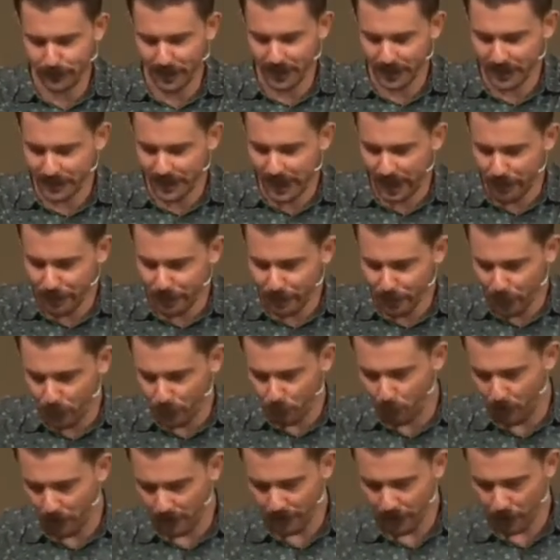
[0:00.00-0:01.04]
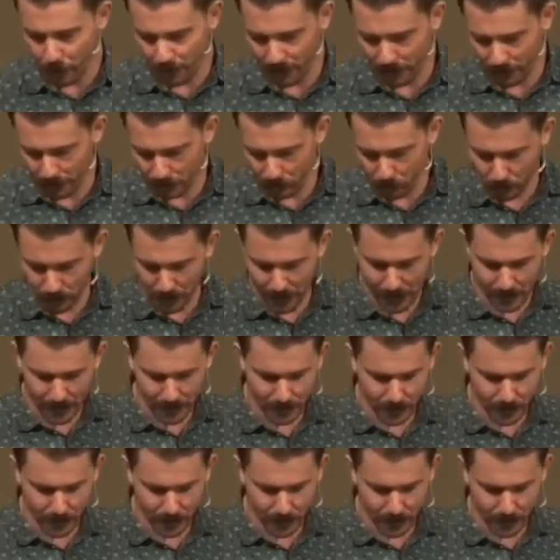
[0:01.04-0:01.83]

And it's that third one that we're going to look at